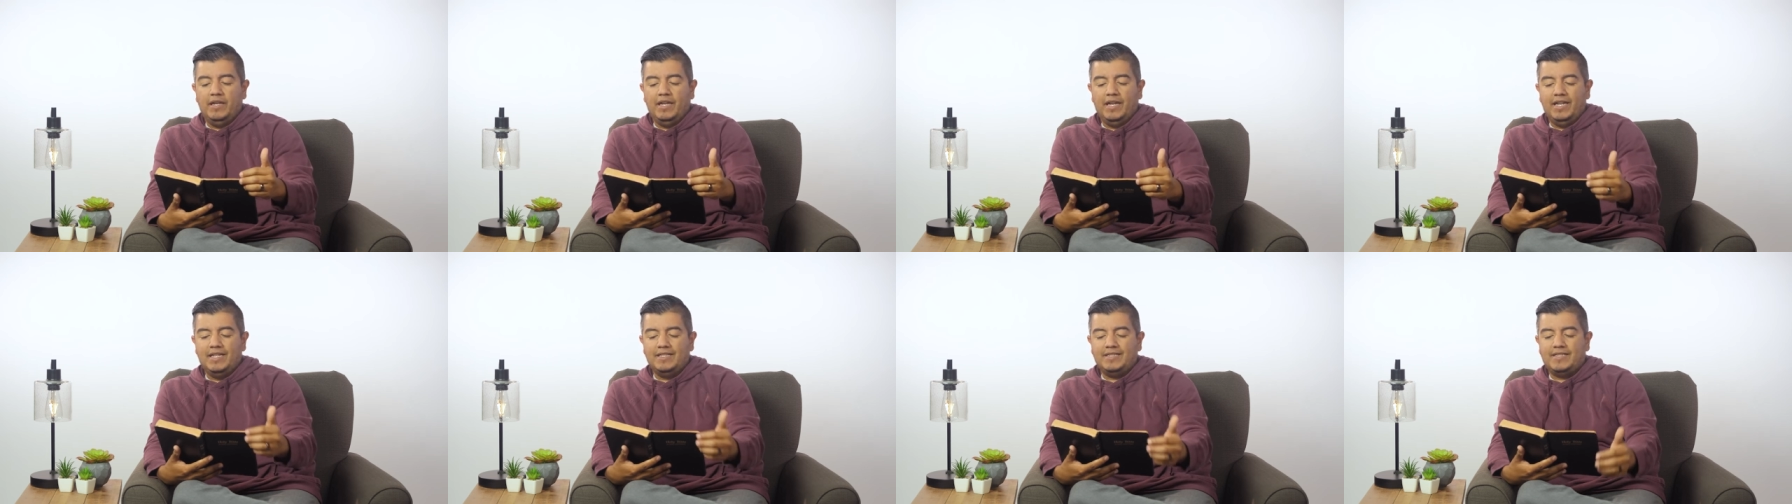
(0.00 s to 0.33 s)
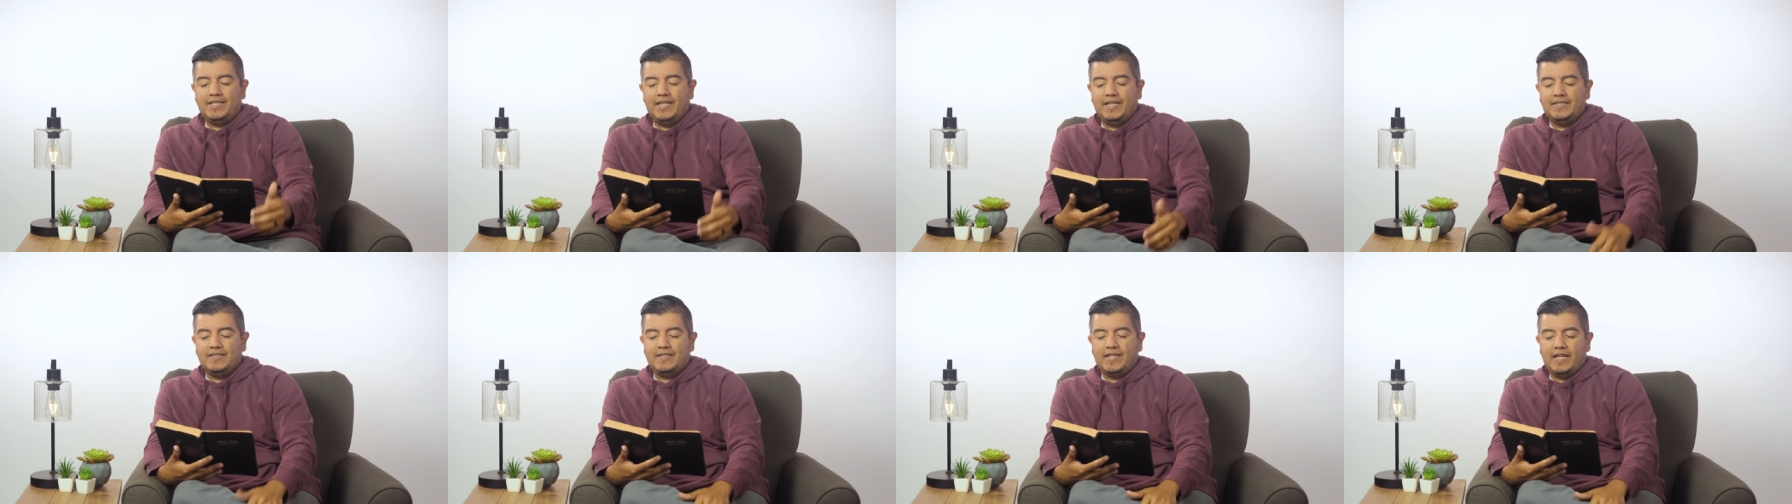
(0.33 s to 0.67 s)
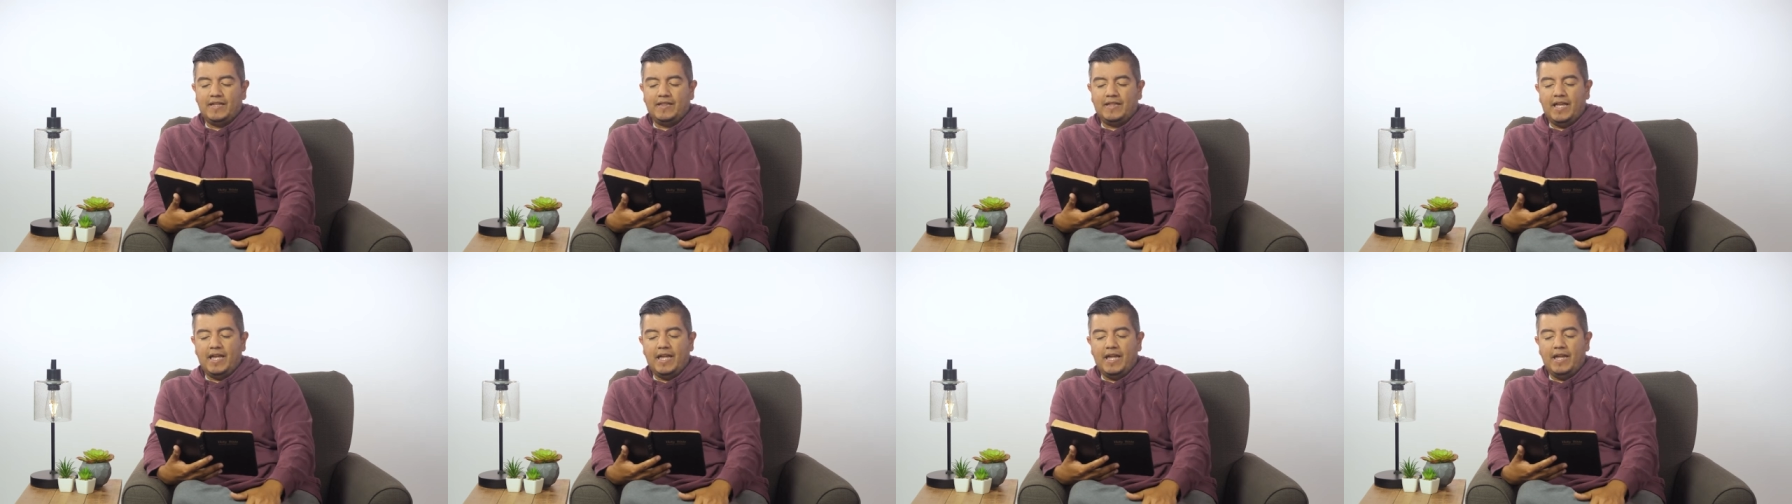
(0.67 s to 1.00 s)
it says
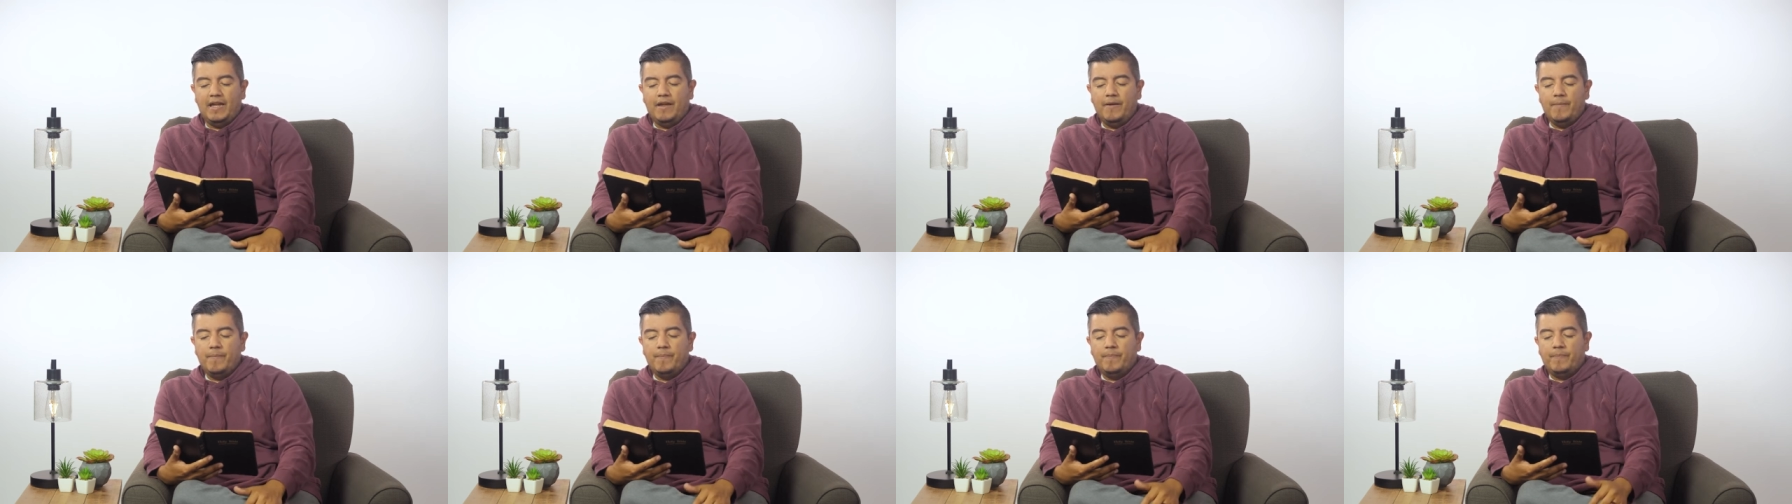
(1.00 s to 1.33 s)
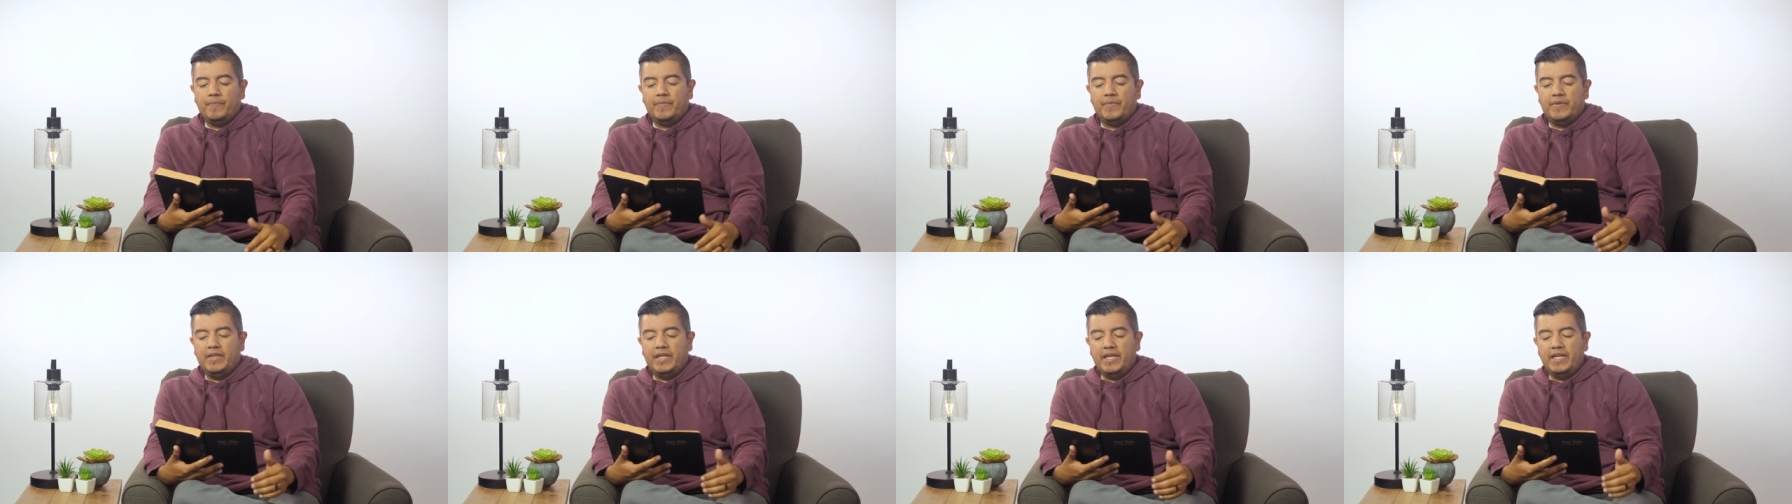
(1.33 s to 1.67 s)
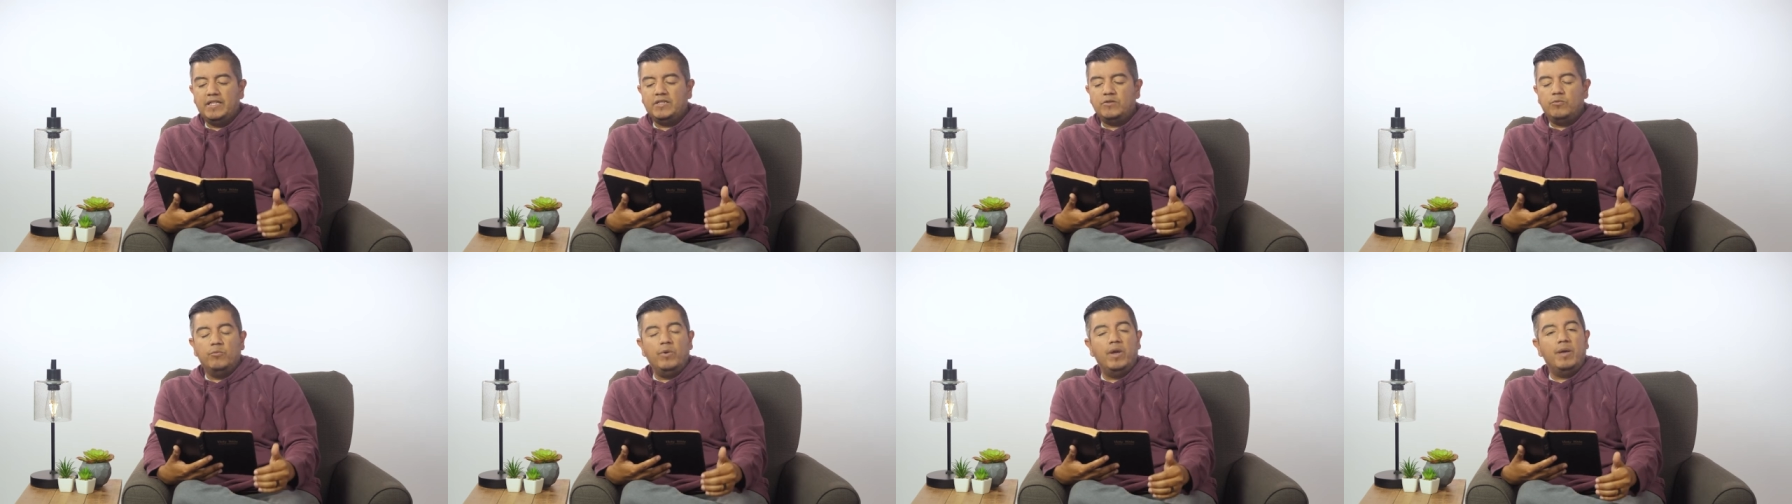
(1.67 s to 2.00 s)
that they
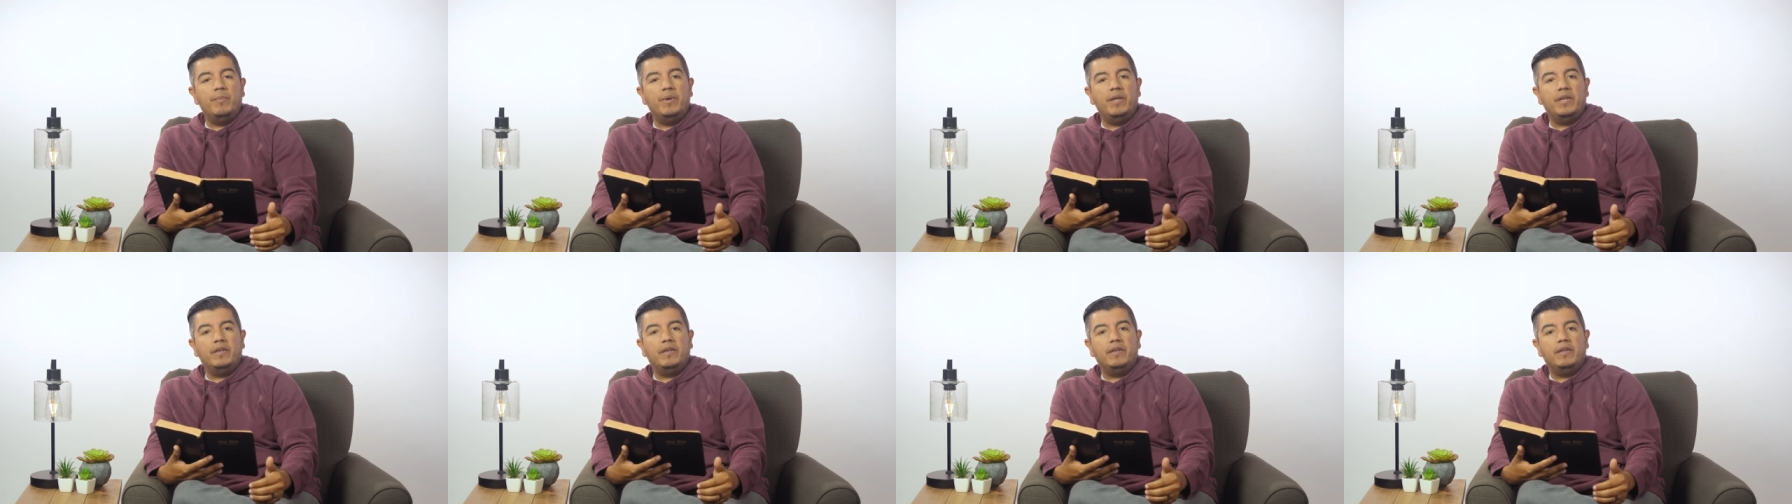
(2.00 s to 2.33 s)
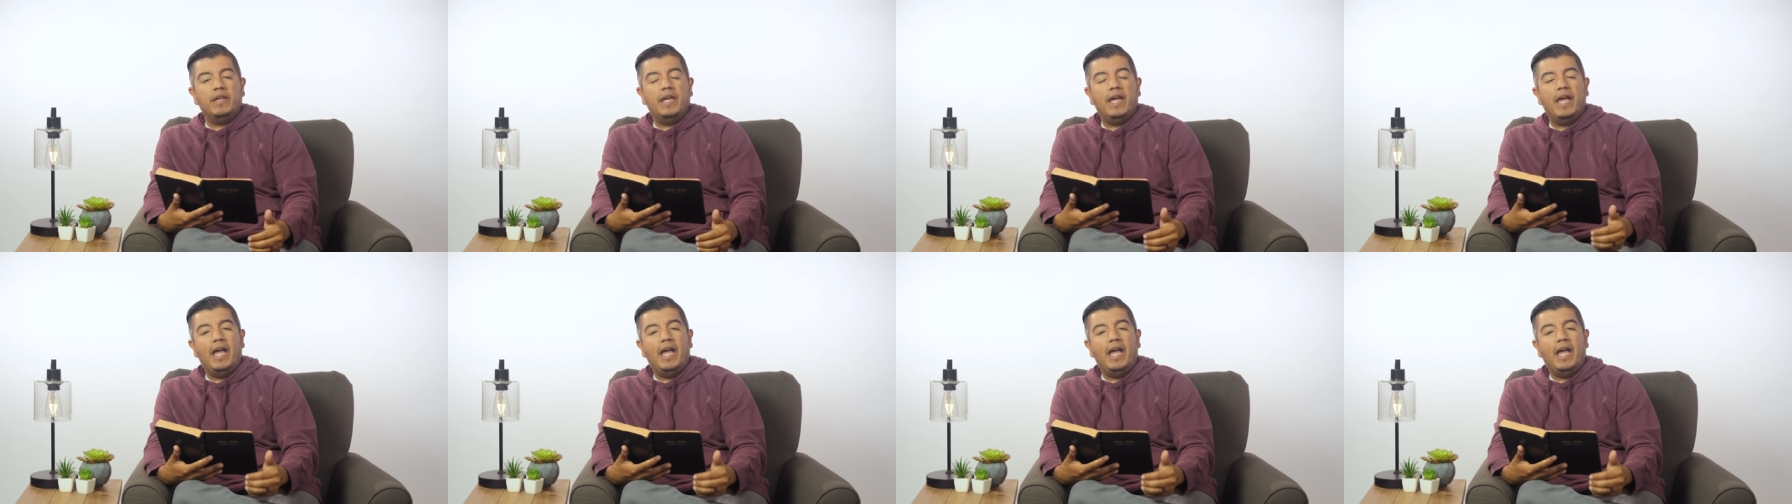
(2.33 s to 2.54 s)
these women